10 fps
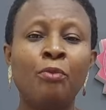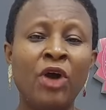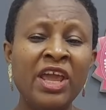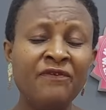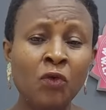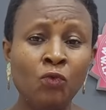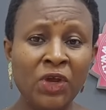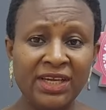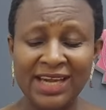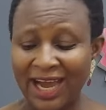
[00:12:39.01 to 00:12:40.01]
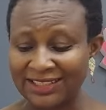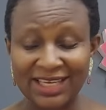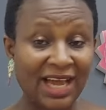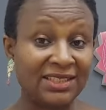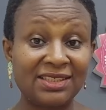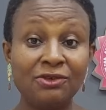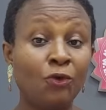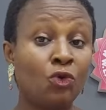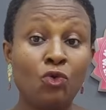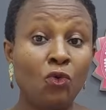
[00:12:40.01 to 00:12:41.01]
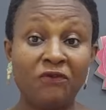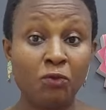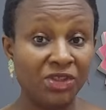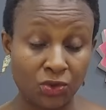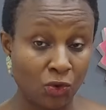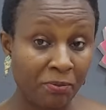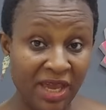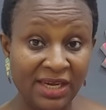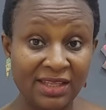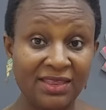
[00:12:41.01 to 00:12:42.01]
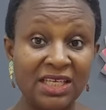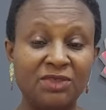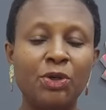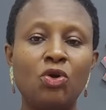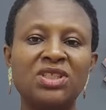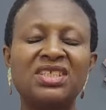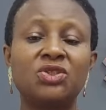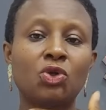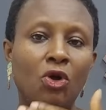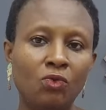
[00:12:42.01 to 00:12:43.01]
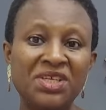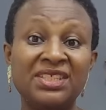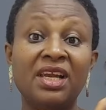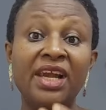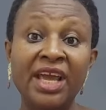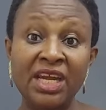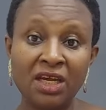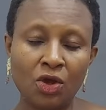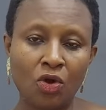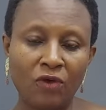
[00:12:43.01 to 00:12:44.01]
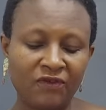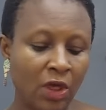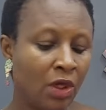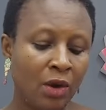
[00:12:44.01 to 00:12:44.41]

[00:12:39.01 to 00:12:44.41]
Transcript: But even with that, I still goof with so many things because it's always a learning curve.